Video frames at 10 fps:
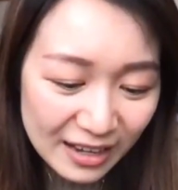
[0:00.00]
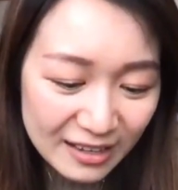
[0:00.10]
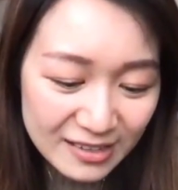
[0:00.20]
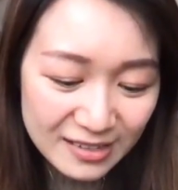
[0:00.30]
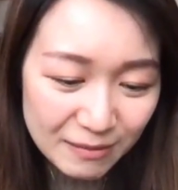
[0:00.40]

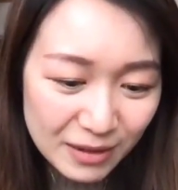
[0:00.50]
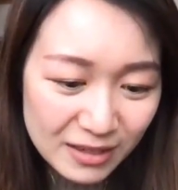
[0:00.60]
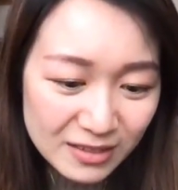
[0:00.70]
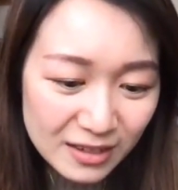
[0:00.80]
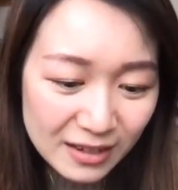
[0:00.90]
It's
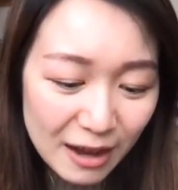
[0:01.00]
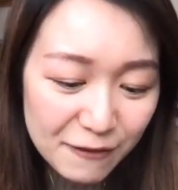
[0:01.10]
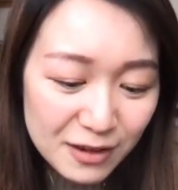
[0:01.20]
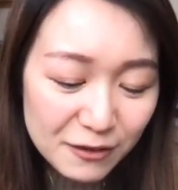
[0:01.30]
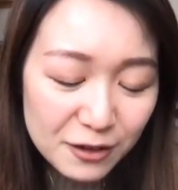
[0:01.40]
amazing. I've
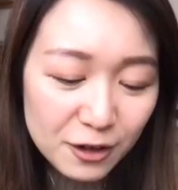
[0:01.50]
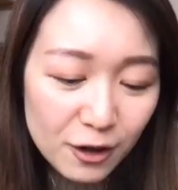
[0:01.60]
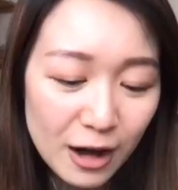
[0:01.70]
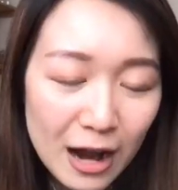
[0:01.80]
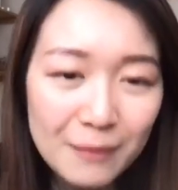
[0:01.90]
never
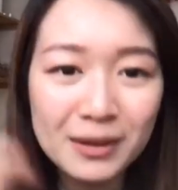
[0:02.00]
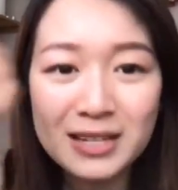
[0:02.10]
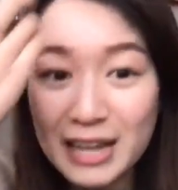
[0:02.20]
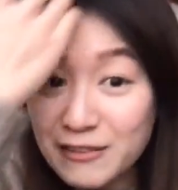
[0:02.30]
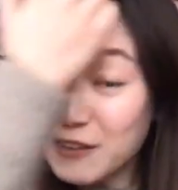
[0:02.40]
been
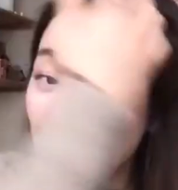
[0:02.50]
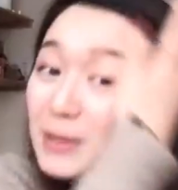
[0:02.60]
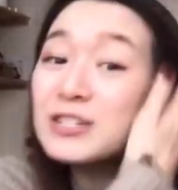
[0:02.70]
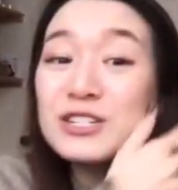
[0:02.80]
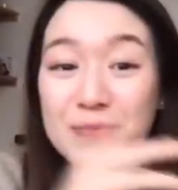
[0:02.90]

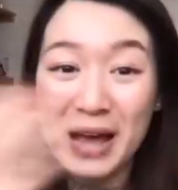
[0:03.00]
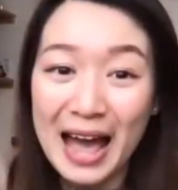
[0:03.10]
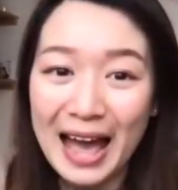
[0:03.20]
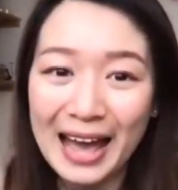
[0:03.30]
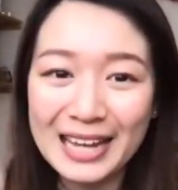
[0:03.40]
to
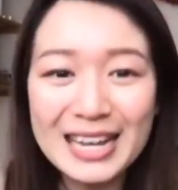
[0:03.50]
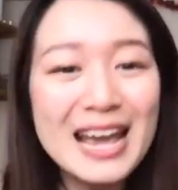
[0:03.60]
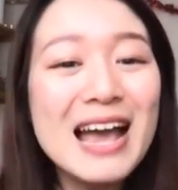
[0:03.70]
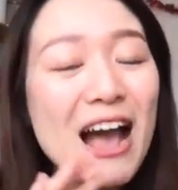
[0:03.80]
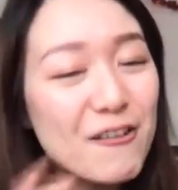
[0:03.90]
Japan.
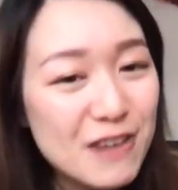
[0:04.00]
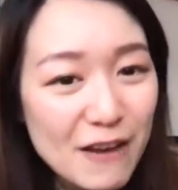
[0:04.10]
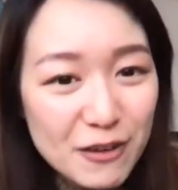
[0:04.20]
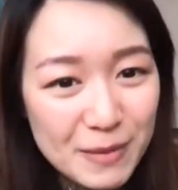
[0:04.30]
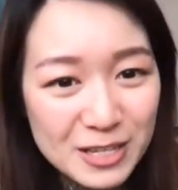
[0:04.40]
I've
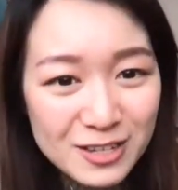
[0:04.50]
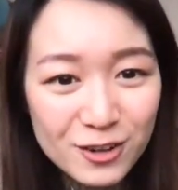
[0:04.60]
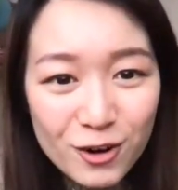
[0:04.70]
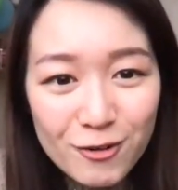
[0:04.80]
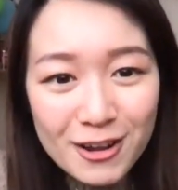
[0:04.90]
never been to
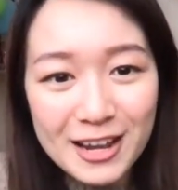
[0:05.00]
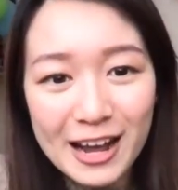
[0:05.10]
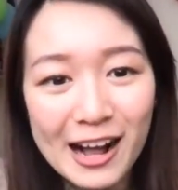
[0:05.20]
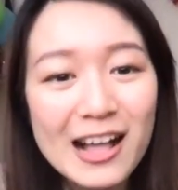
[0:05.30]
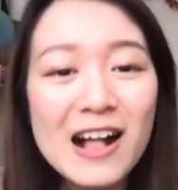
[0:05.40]

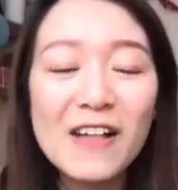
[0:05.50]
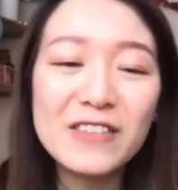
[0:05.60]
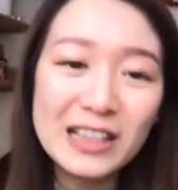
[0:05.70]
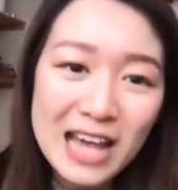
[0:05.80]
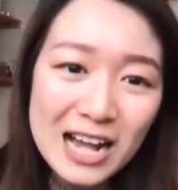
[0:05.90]
Korea. The
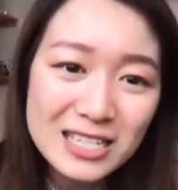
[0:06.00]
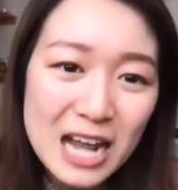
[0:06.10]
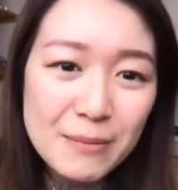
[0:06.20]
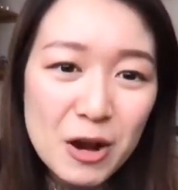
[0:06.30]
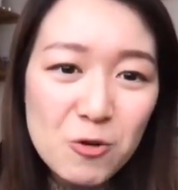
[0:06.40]
last
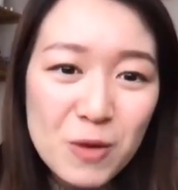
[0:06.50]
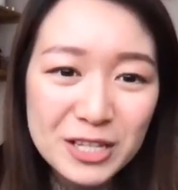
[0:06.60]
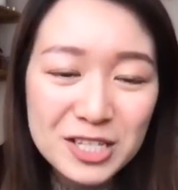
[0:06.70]
time I went